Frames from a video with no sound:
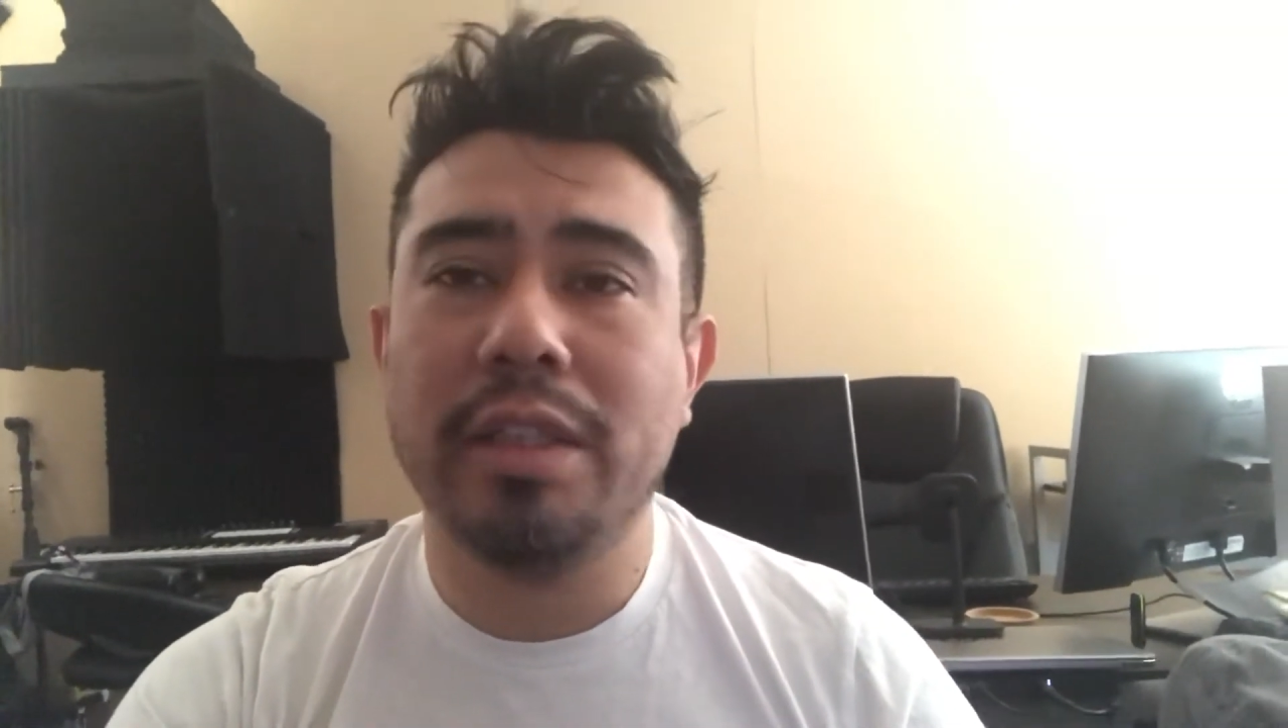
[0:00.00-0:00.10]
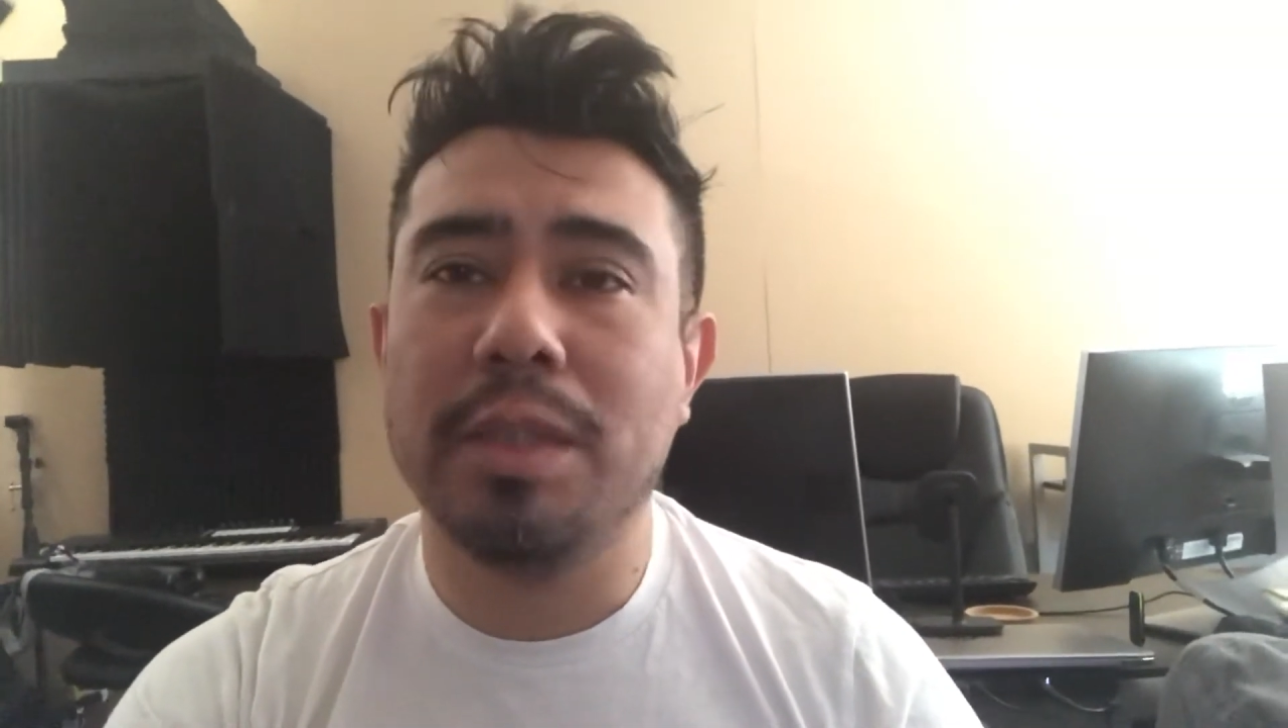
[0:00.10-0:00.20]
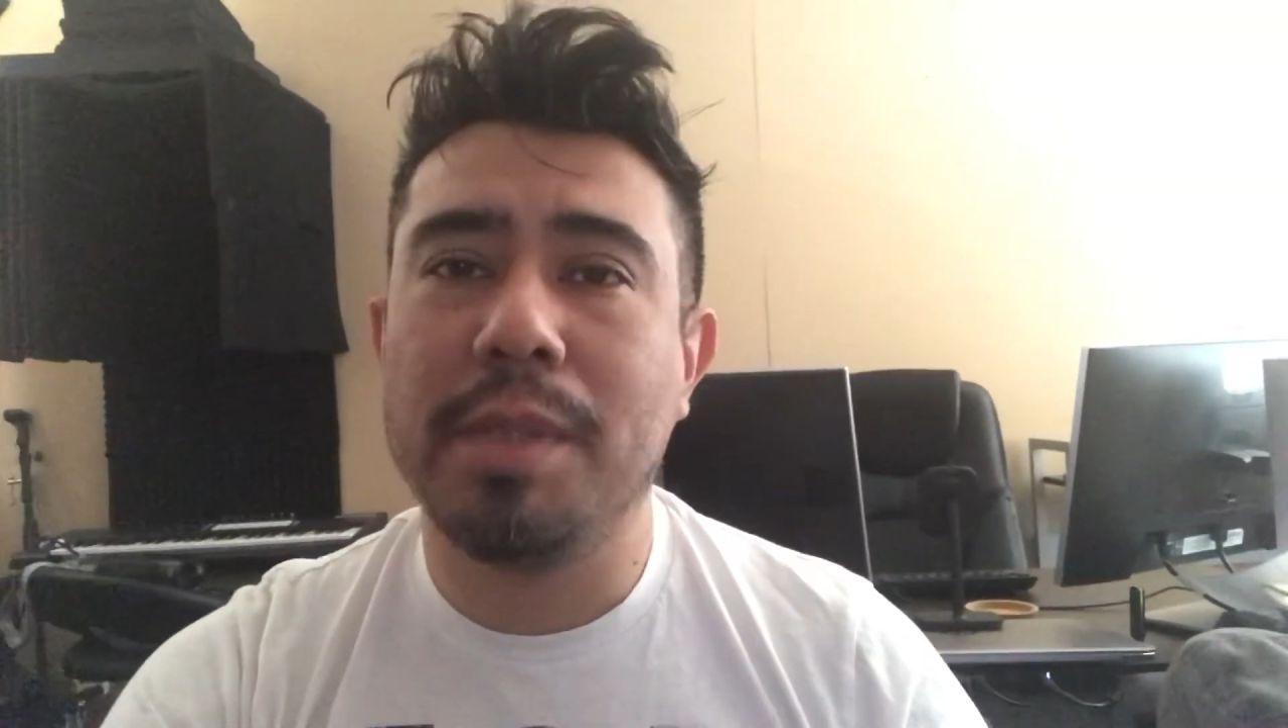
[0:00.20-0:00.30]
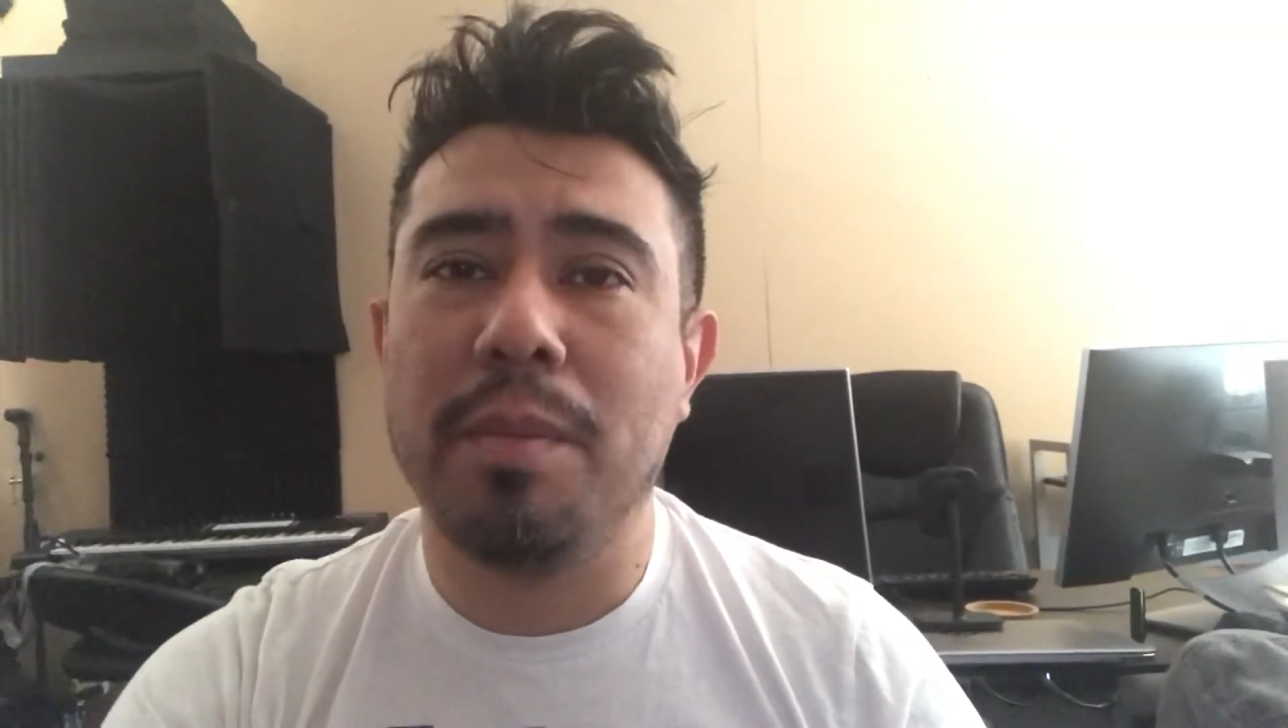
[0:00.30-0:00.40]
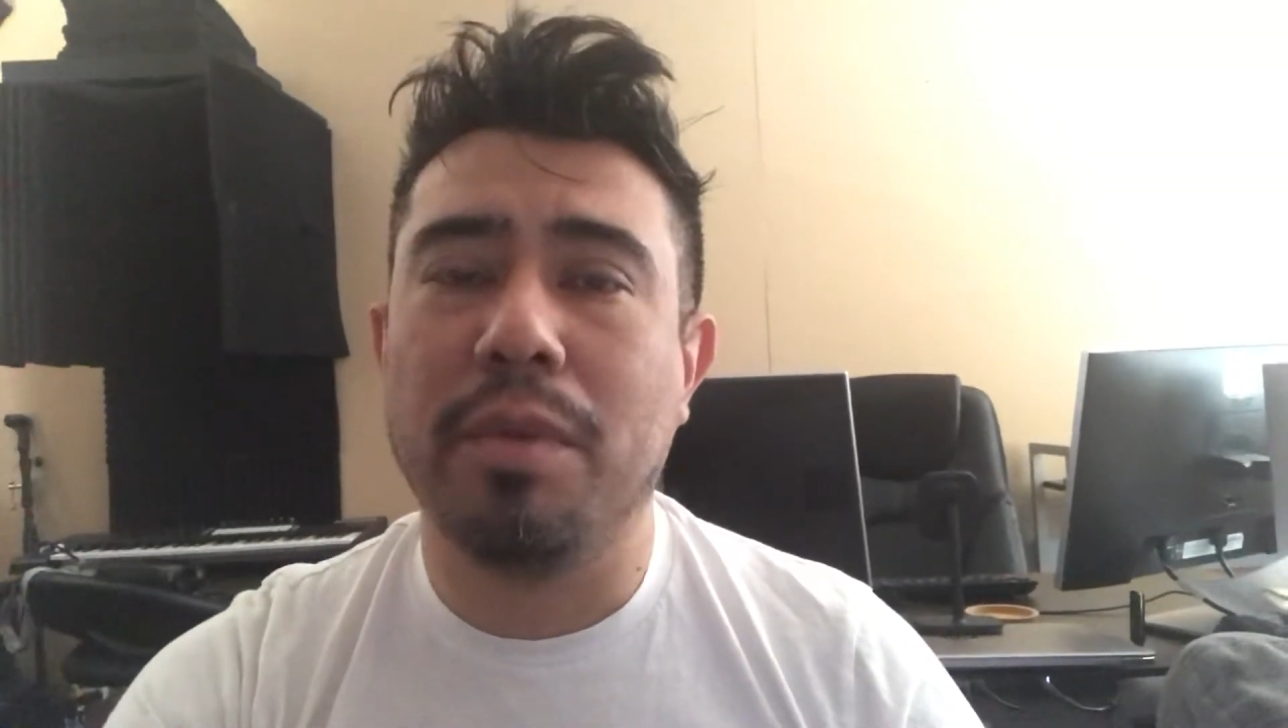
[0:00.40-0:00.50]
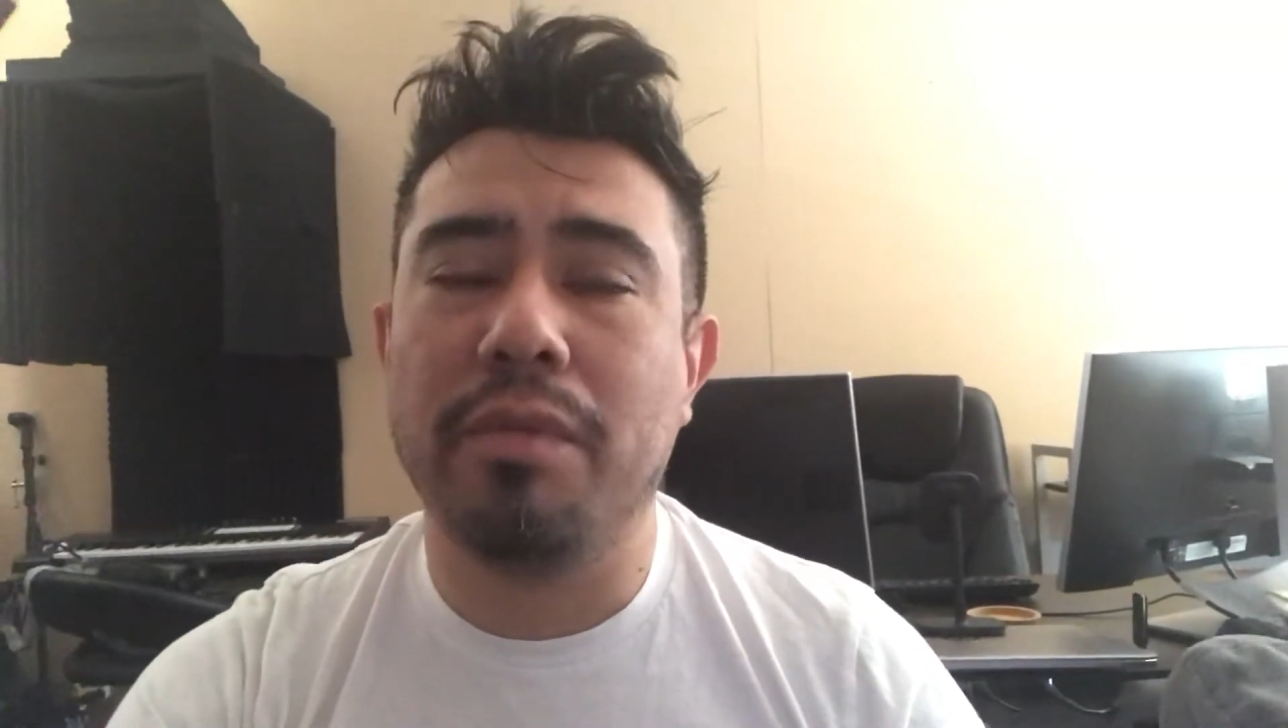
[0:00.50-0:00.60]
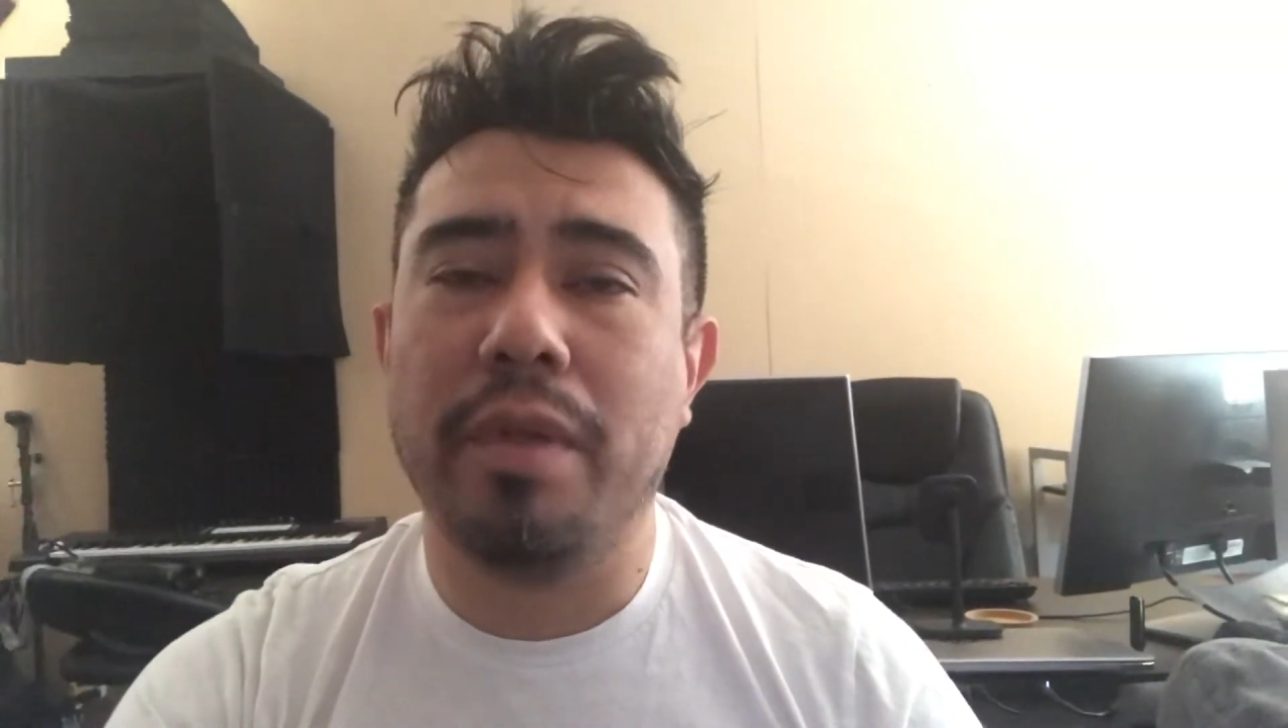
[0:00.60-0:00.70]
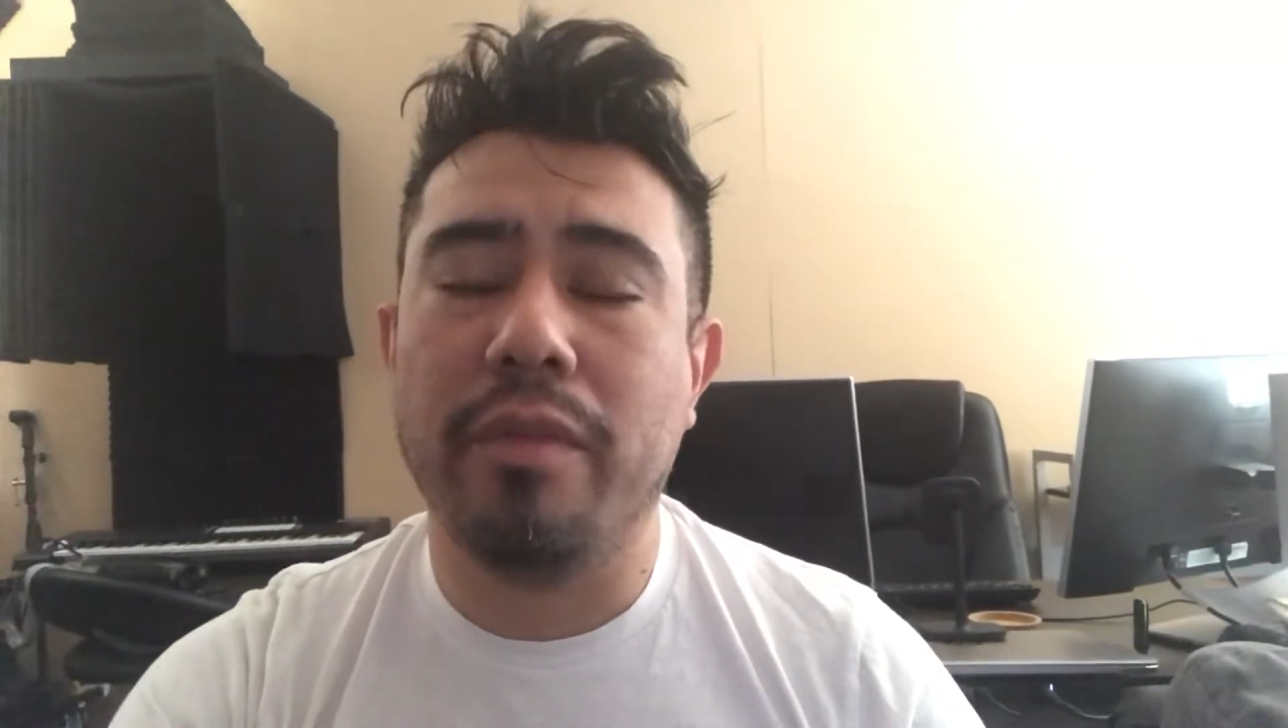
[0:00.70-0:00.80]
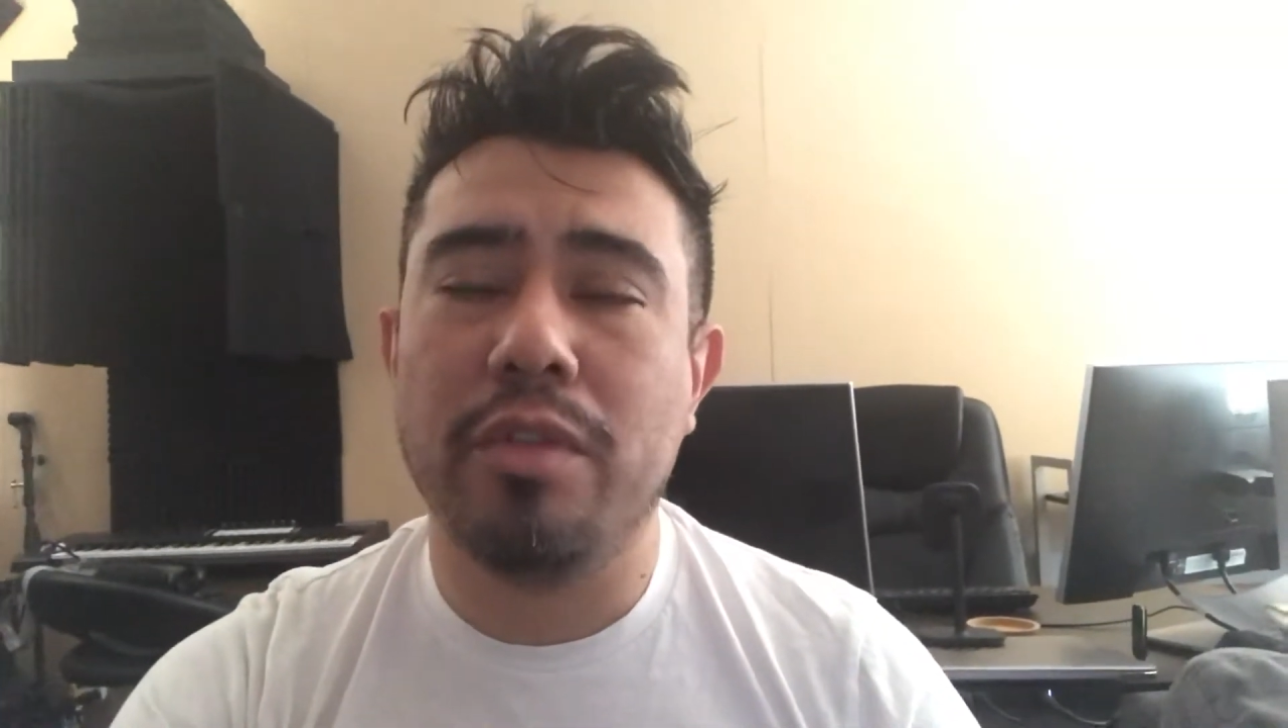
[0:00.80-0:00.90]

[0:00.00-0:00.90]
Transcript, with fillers: September fifth,